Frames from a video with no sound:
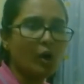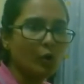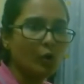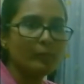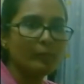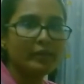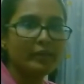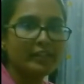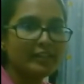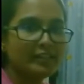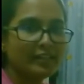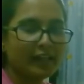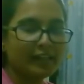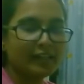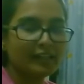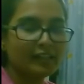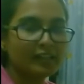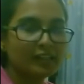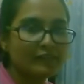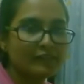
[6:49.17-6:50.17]
many
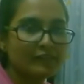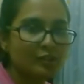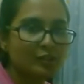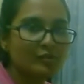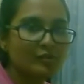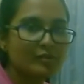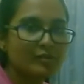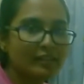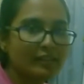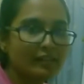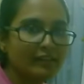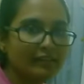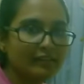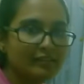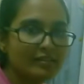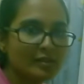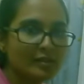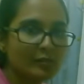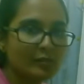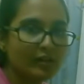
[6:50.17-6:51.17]
digraphs do you see in
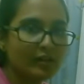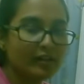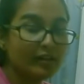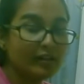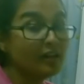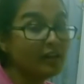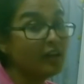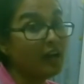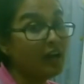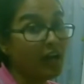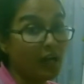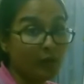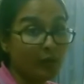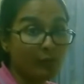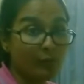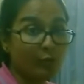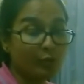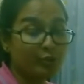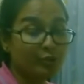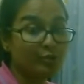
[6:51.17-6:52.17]
this word? I
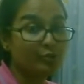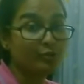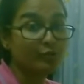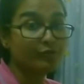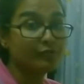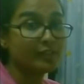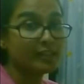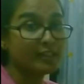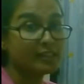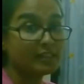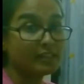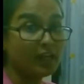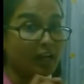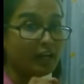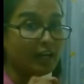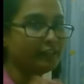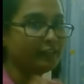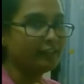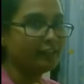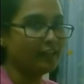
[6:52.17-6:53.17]
want you to first
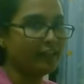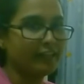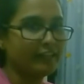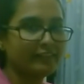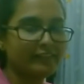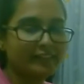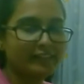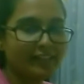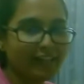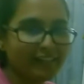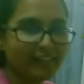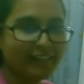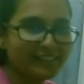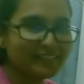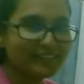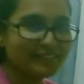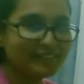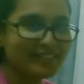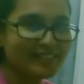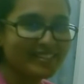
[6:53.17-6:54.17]
underline the
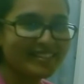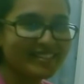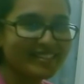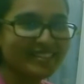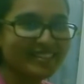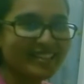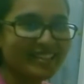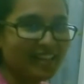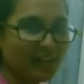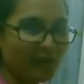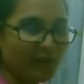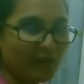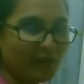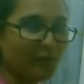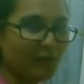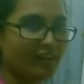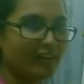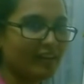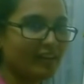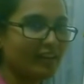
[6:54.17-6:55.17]
digraphs.
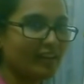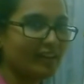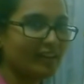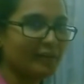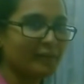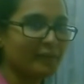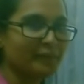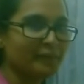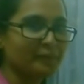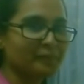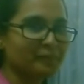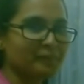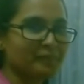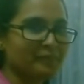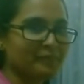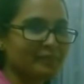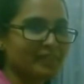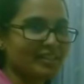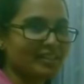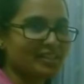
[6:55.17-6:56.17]
Okay?
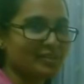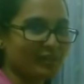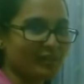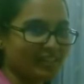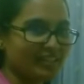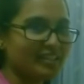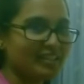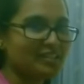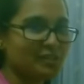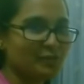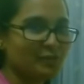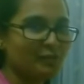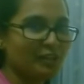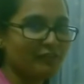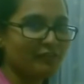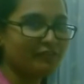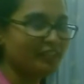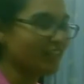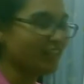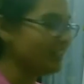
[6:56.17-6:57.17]
So I guess you would have done